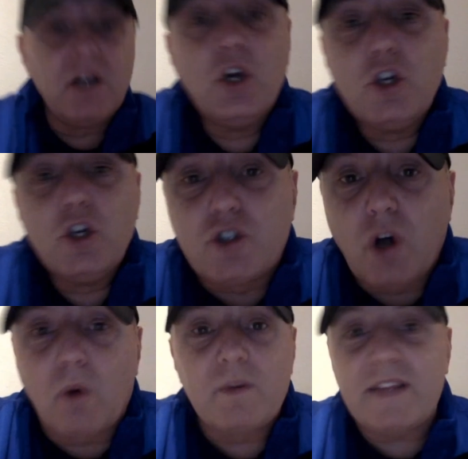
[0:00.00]

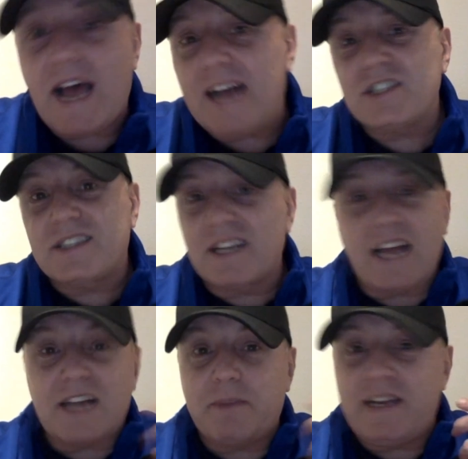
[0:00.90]
So that just
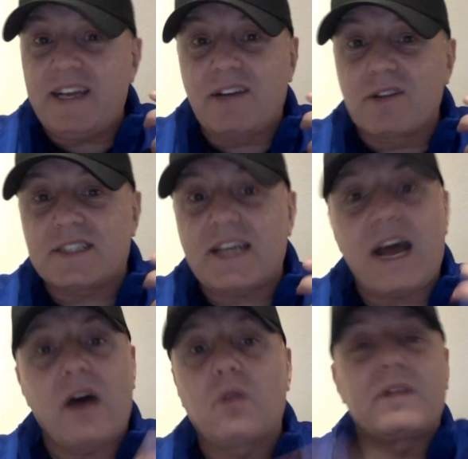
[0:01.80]
allows me to hear the
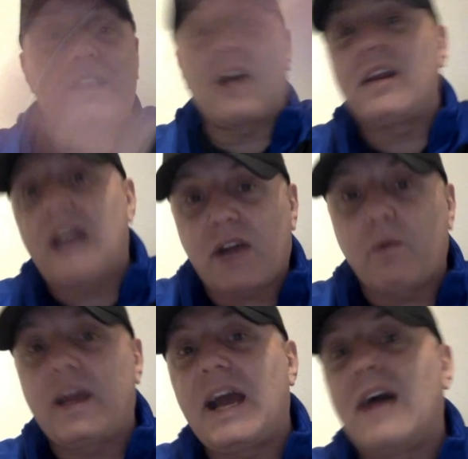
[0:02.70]
sound without it
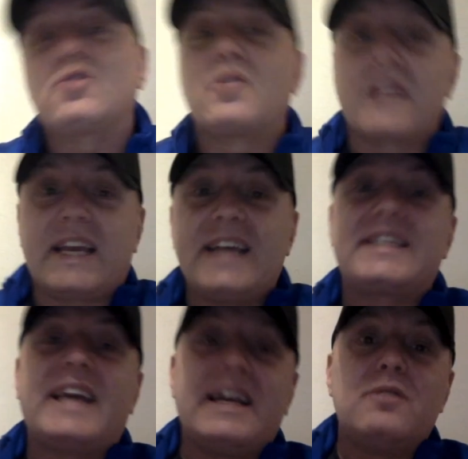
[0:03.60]
echoing out, so the kids
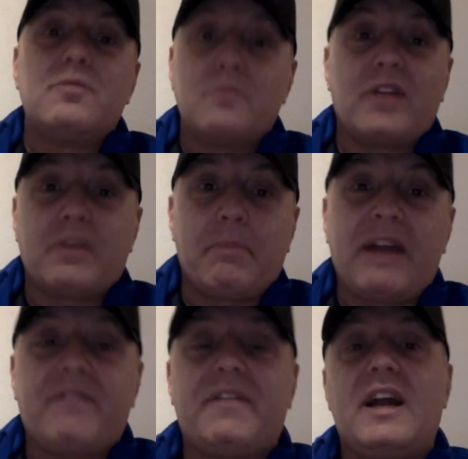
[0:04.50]
get the
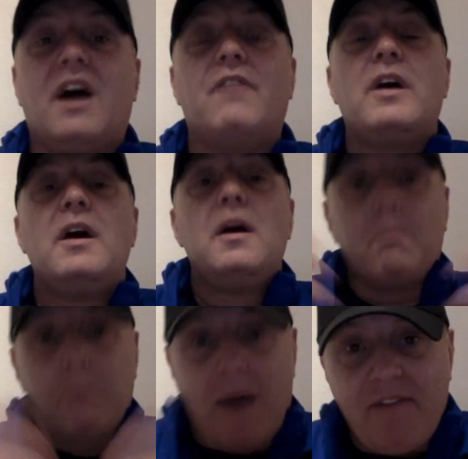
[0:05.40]
benefit of
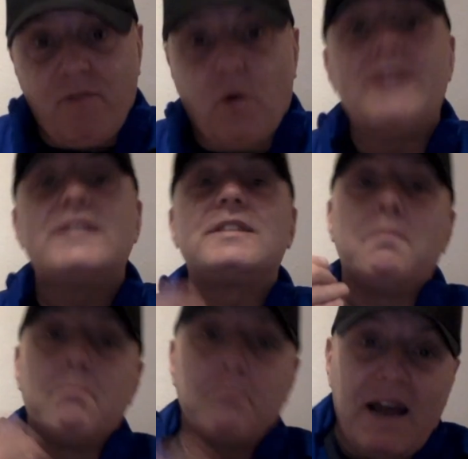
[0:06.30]
my voice,
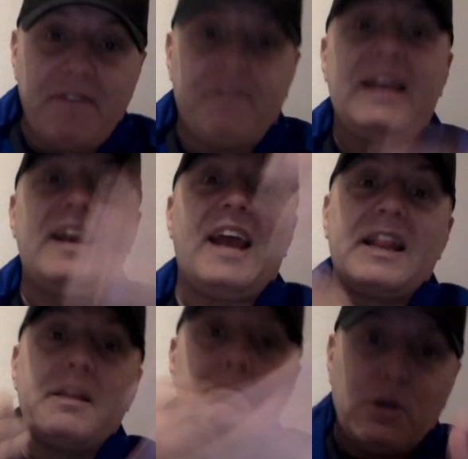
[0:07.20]
my feet,
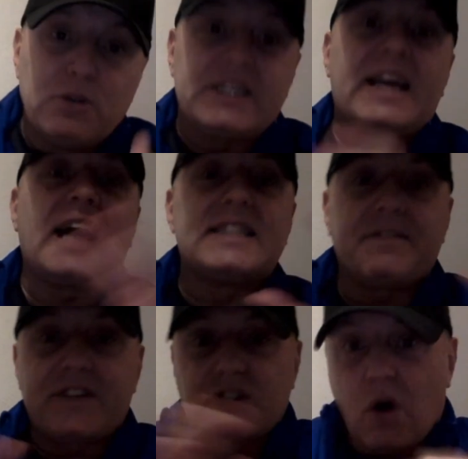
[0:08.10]
and the music as
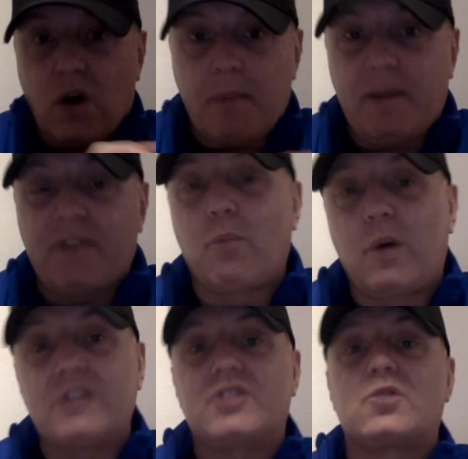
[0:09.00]
if it's all coming from
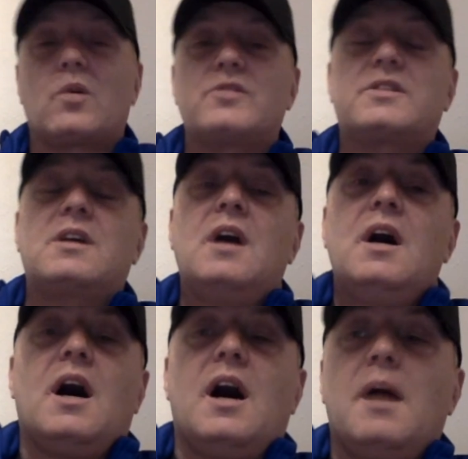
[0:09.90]
one source
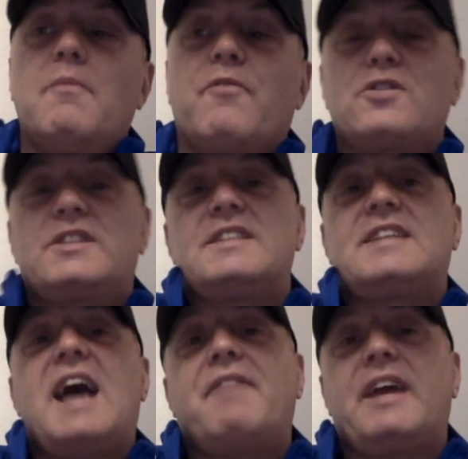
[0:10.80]
versus
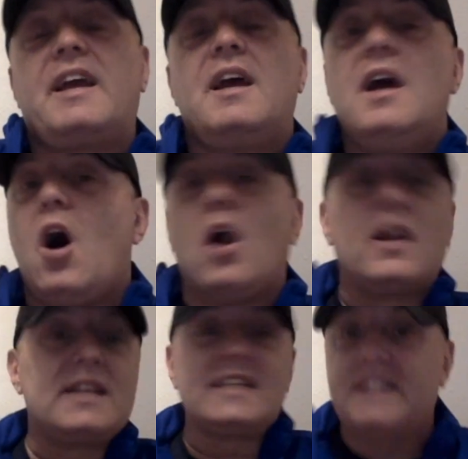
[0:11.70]
having all
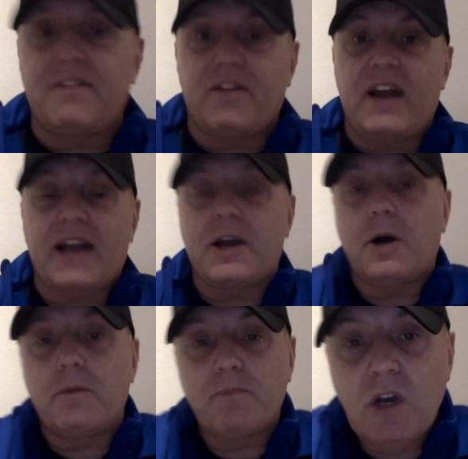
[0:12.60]
of this different echo.
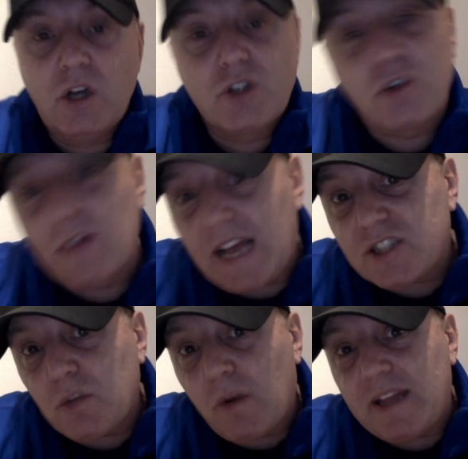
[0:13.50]
So that's
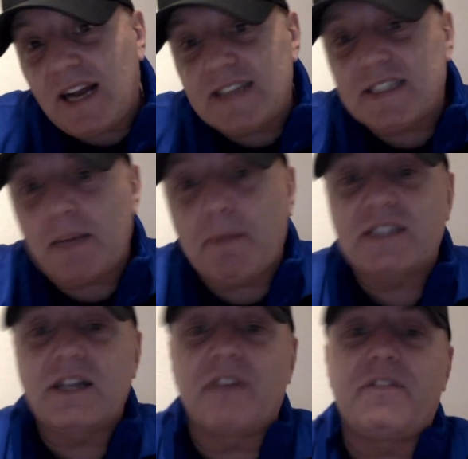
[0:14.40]
the way that I set my
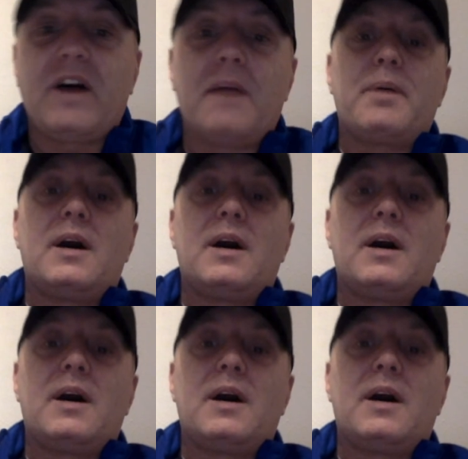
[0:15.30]
stuff up.